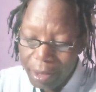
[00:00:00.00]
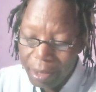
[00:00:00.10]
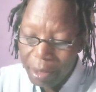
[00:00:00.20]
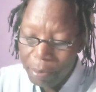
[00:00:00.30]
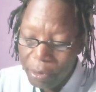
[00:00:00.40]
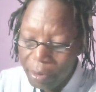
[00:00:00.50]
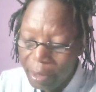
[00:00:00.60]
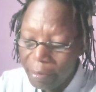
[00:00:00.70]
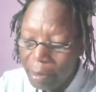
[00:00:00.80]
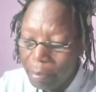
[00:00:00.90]
description
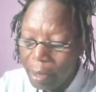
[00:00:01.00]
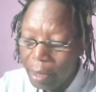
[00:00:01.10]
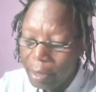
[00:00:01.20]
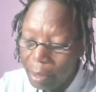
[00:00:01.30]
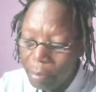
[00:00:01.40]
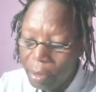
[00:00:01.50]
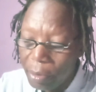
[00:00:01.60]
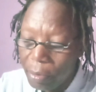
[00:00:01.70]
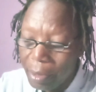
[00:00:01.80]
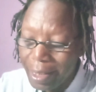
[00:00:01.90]
given by somebody
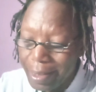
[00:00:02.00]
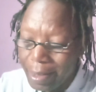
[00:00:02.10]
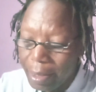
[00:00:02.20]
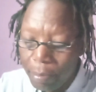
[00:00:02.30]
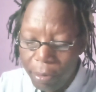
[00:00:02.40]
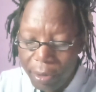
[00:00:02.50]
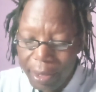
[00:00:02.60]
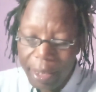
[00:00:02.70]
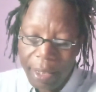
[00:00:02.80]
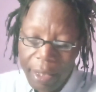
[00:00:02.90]
called S.N.
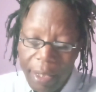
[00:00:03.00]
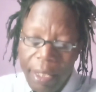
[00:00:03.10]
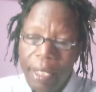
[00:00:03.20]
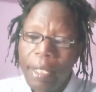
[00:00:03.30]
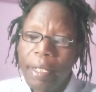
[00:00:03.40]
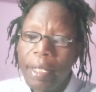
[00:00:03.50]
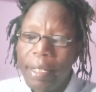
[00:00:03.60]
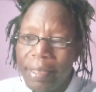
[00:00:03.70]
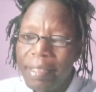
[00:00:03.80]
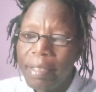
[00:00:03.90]
Bose and
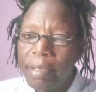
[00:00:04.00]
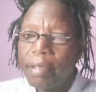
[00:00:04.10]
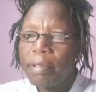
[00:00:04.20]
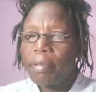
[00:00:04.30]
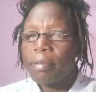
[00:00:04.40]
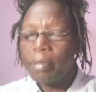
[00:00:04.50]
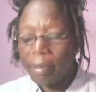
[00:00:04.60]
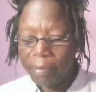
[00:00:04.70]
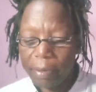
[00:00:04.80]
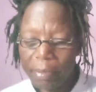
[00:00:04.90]
Einstein, you know,
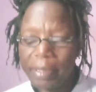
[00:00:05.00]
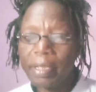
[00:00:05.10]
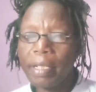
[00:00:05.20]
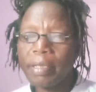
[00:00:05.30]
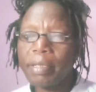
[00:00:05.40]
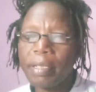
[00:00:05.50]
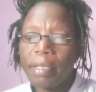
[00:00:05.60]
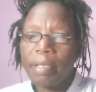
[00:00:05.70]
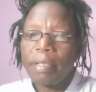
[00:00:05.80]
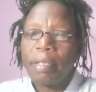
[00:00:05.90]
the famous
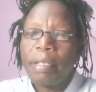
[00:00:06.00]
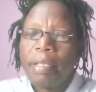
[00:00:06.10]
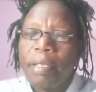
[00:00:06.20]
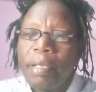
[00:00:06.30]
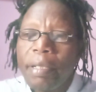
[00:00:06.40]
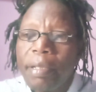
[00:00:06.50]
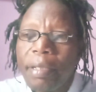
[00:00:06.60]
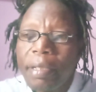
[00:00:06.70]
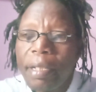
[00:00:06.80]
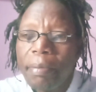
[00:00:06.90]
Einstein. And
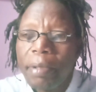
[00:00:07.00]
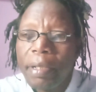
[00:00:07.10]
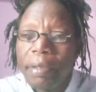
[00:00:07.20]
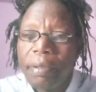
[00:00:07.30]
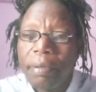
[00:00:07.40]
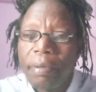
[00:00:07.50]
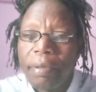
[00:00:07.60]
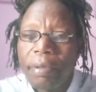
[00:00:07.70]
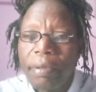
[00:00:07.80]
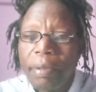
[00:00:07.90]
this camera is not
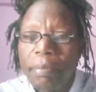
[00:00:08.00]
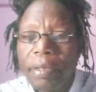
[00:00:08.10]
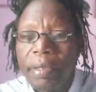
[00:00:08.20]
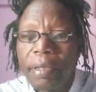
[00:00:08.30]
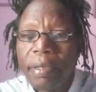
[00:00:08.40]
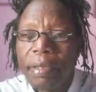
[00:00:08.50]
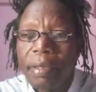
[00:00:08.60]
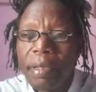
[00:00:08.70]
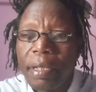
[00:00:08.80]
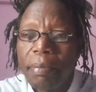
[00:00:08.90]
doing me
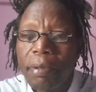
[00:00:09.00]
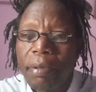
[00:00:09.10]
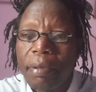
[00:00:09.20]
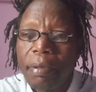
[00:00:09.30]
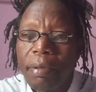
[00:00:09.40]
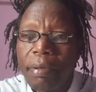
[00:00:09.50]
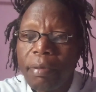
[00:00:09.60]
justice, come on.